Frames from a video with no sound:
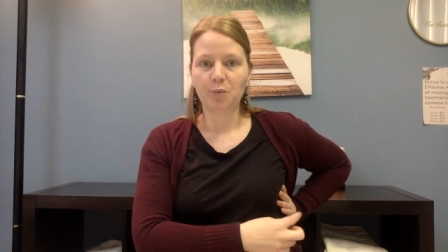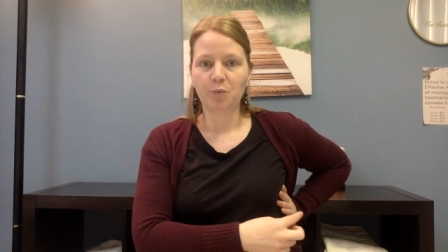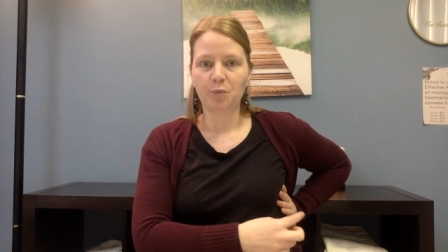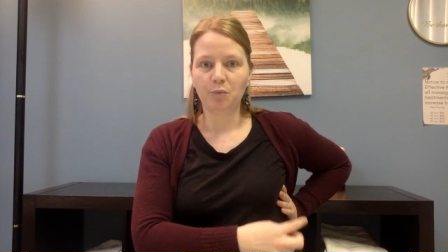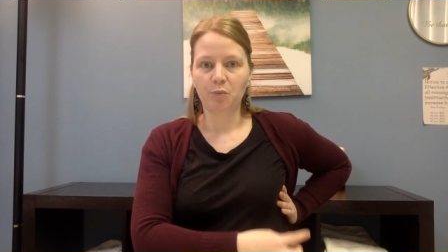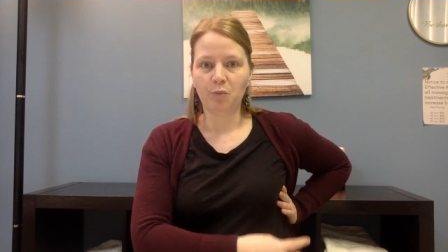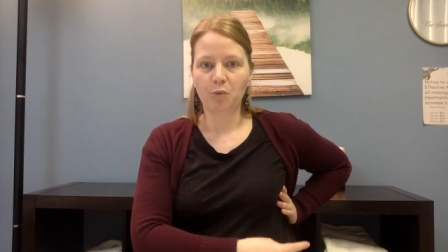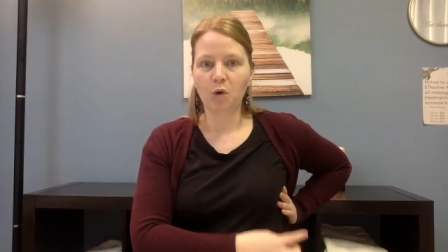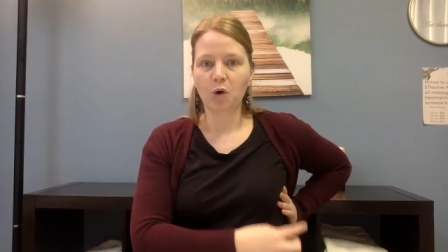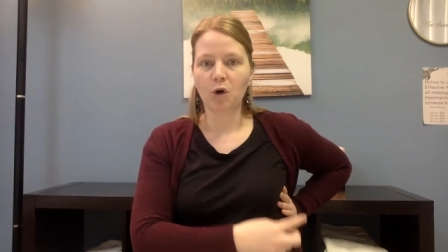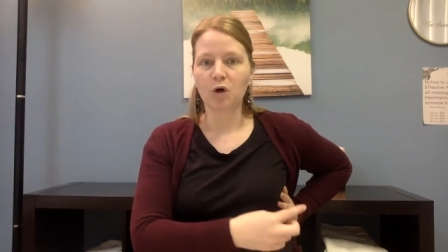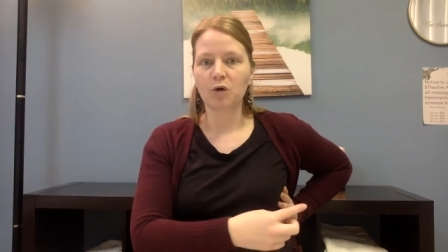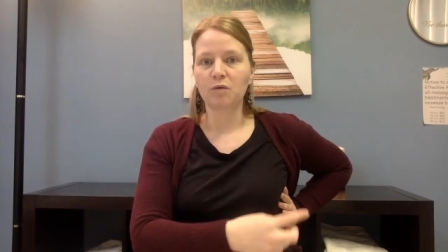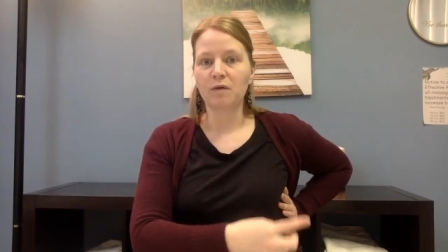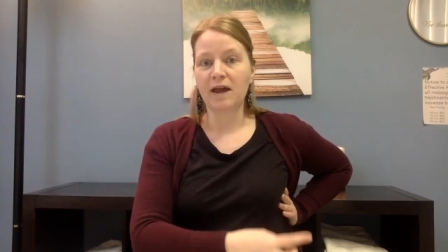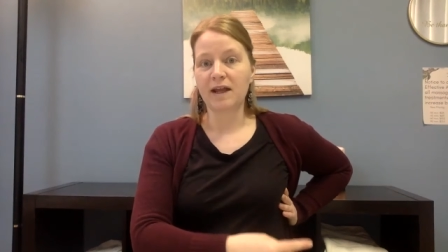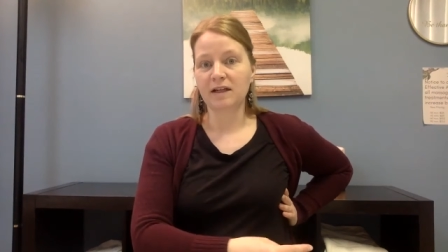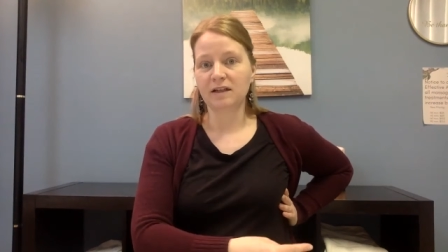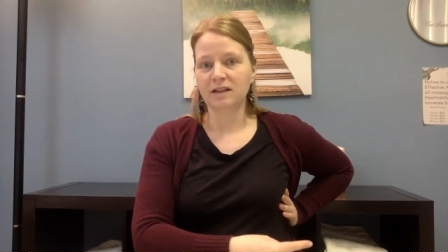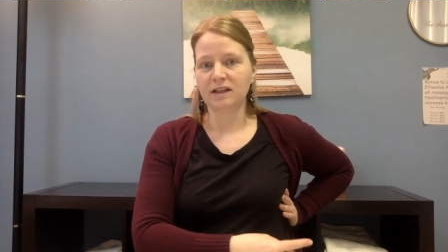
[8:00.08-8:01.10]
more
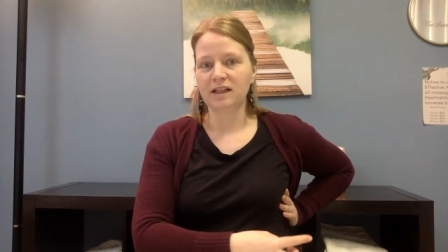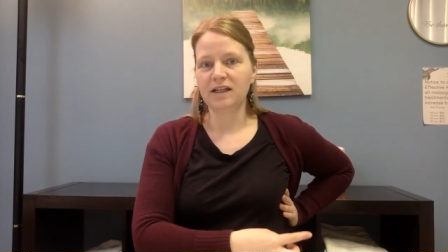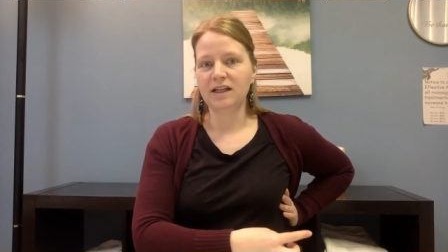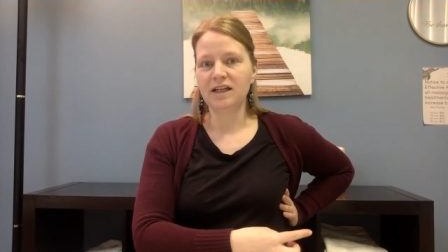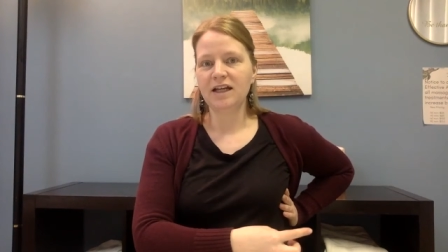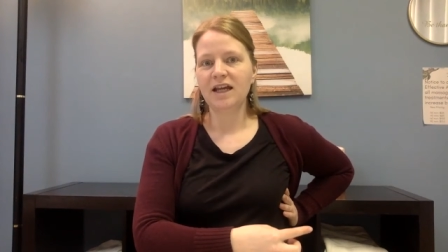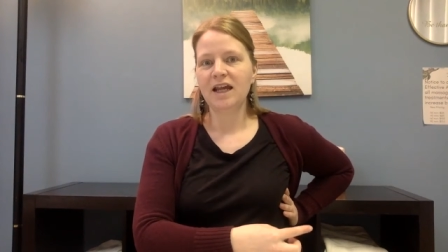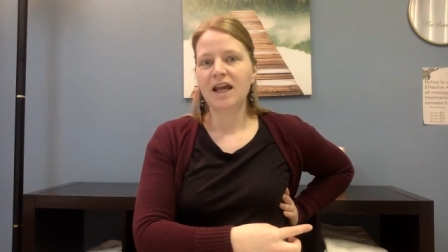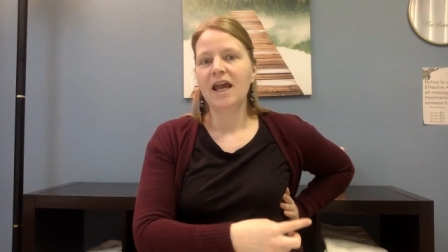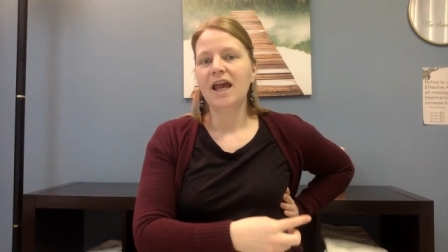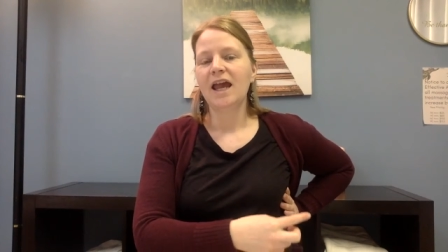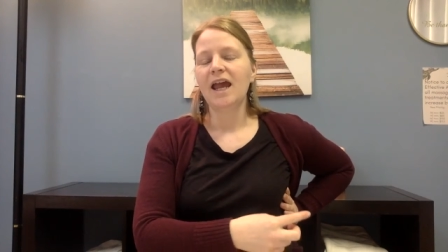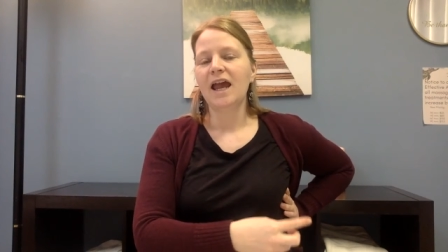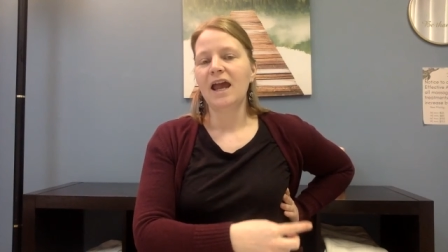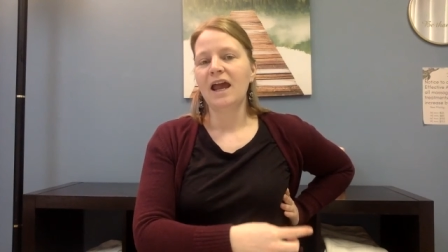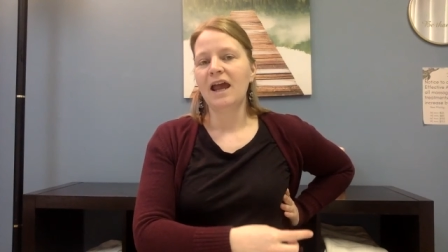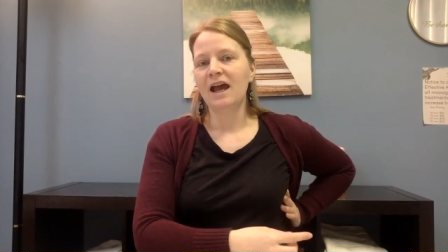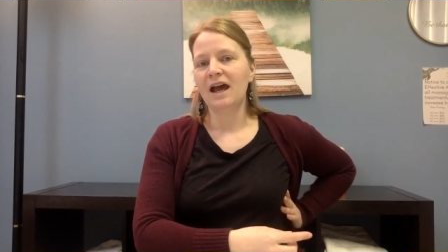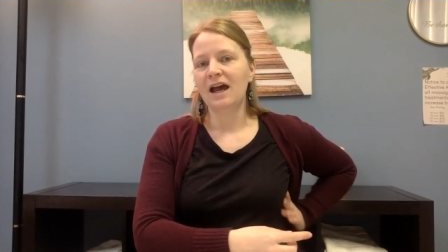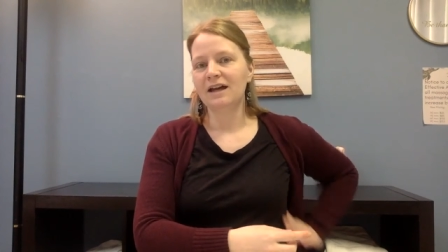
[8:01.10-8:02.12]
readily,
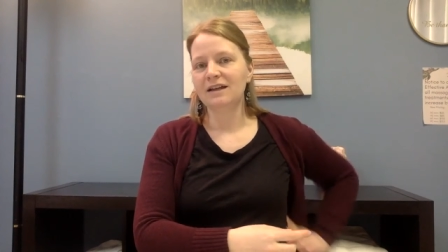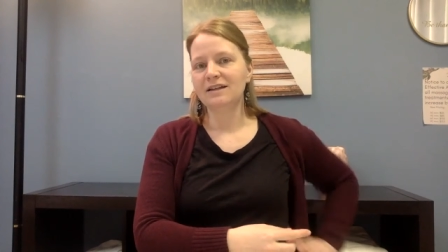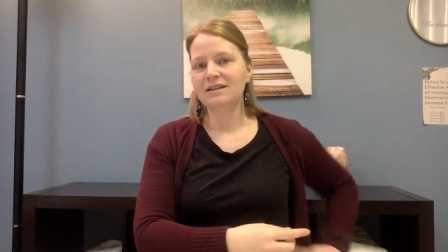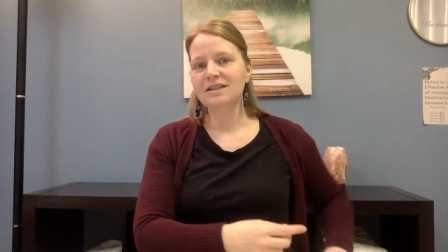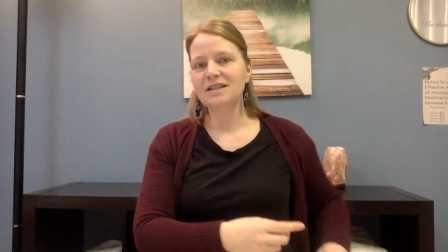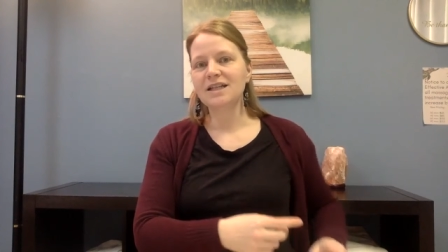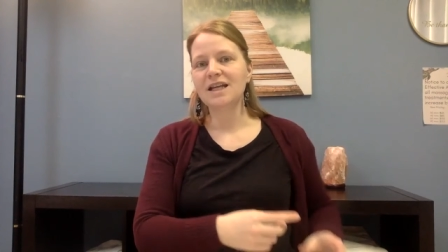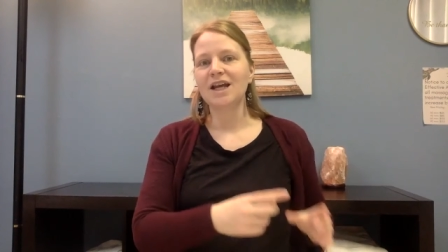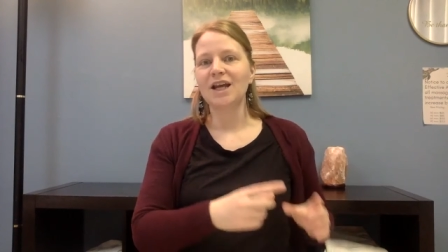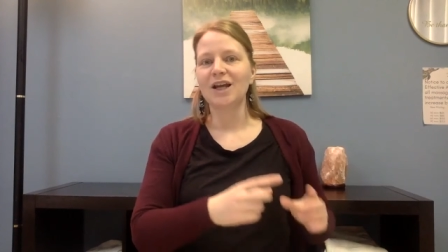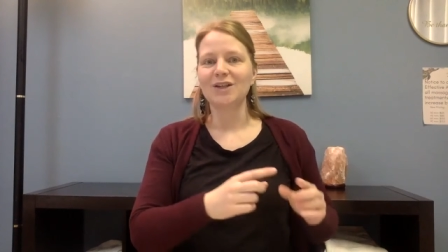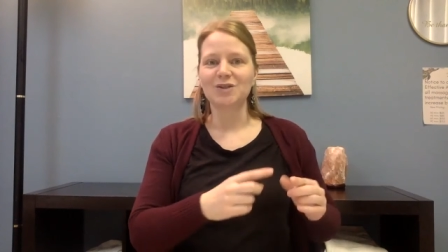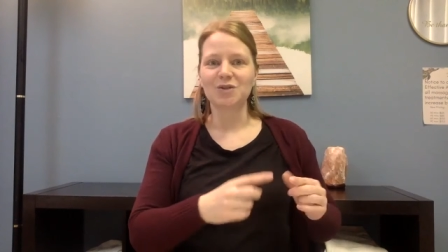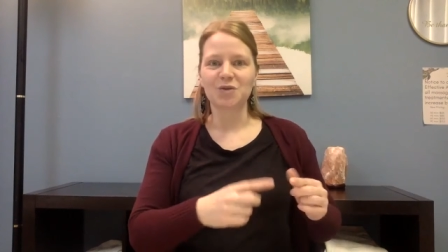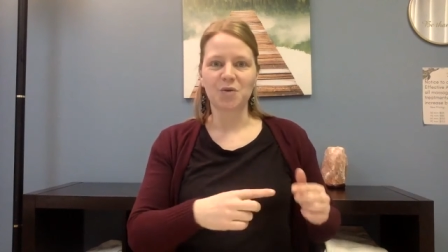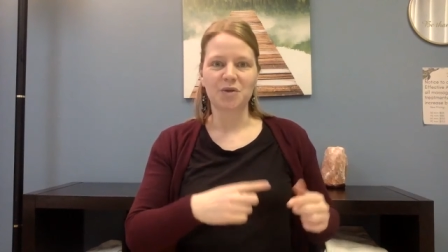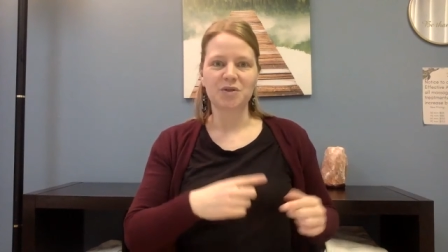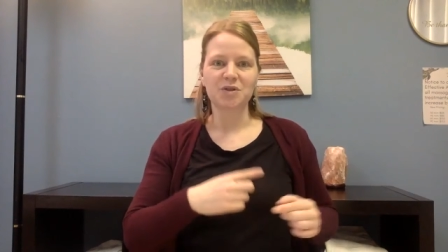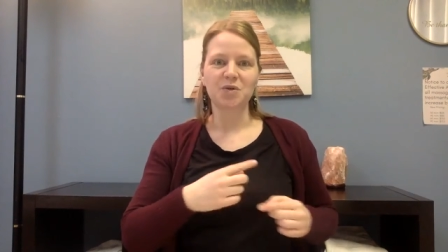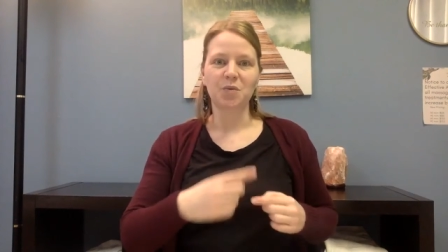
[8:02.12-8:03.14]
and it's
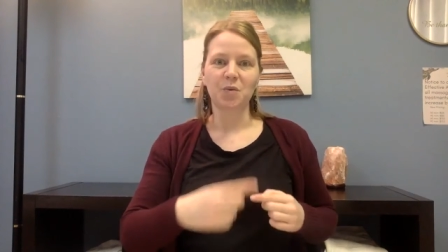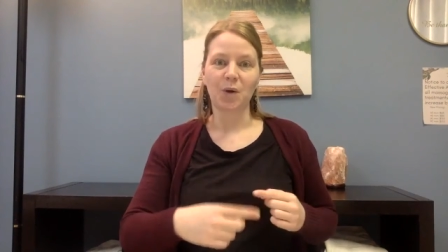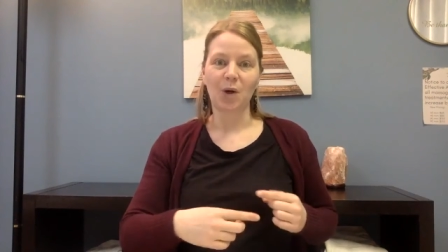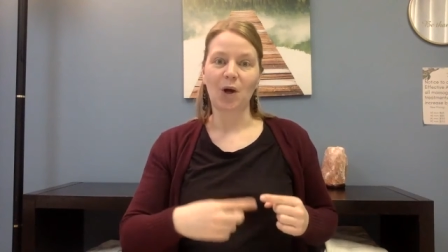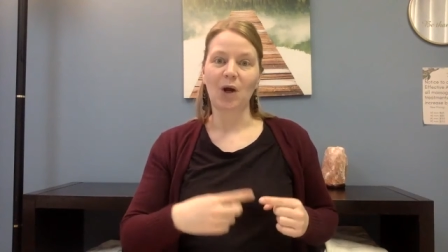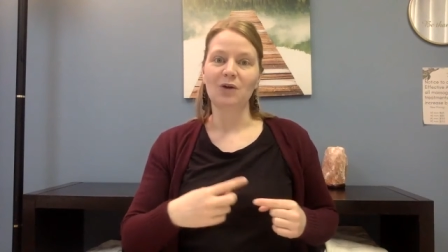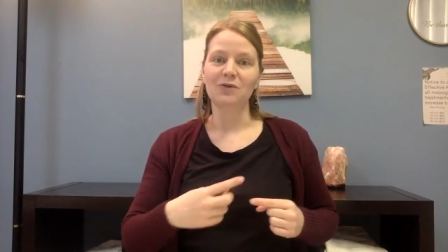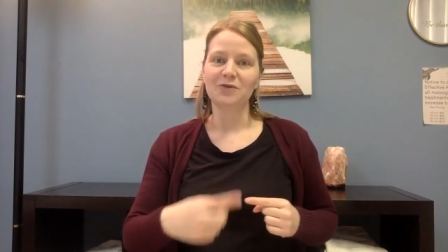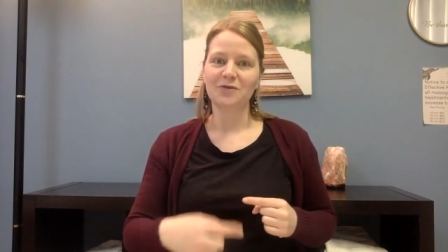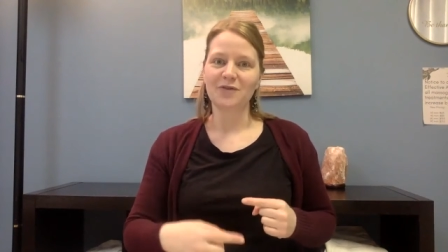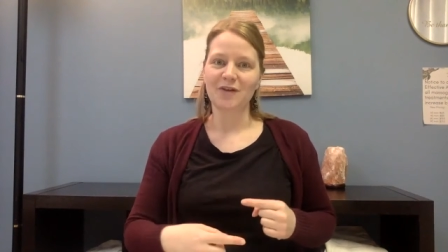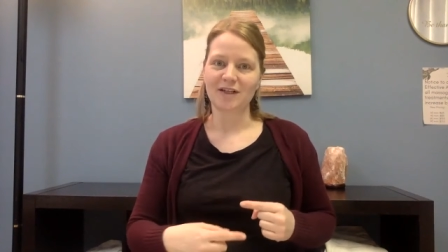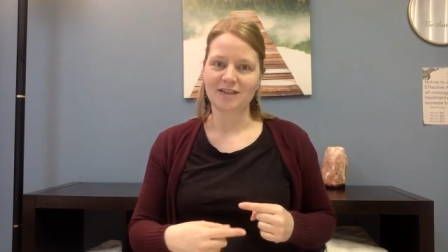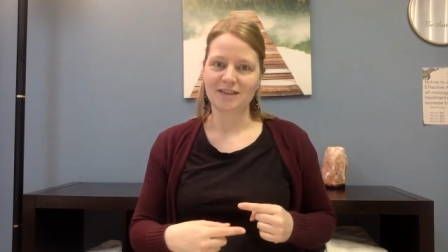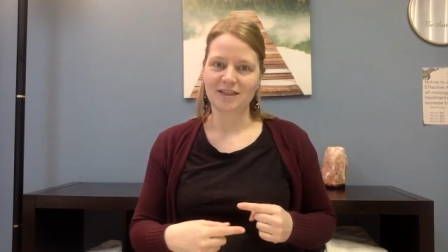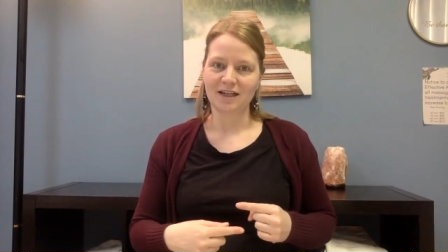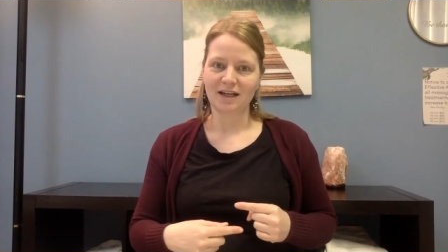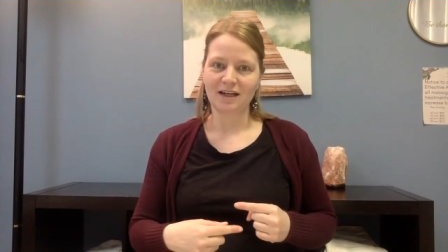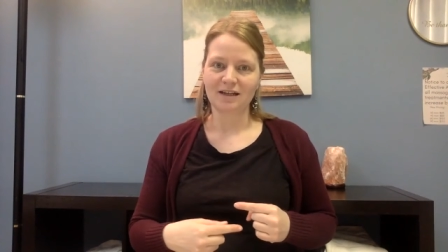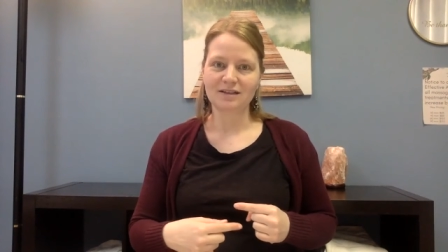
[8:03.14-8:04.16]
going to work on
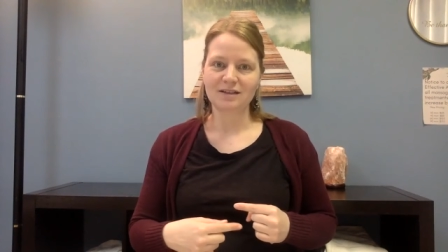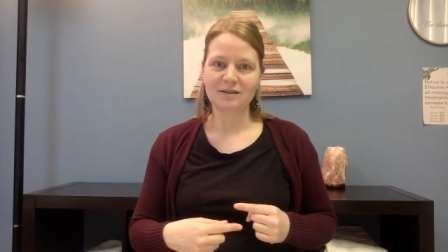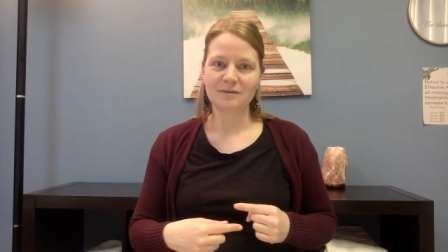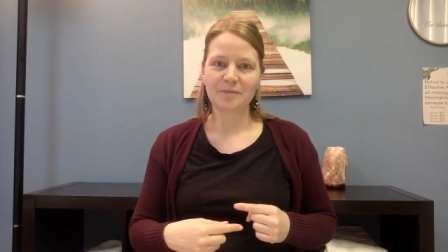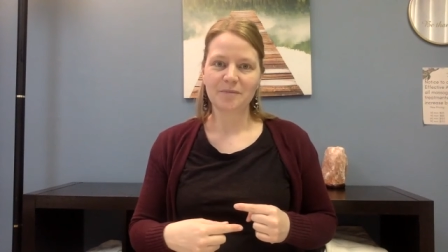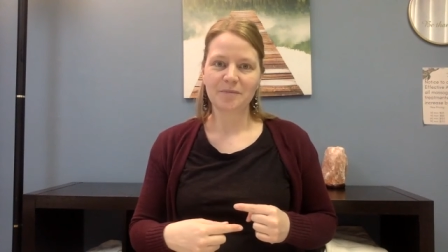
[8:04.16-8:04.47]
fixing it.